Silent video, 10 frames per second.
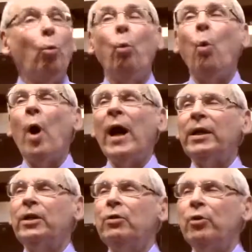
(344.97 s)

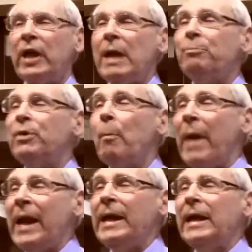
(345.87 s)
want to keep
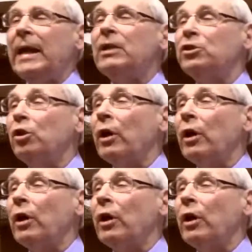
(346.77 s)
debating it,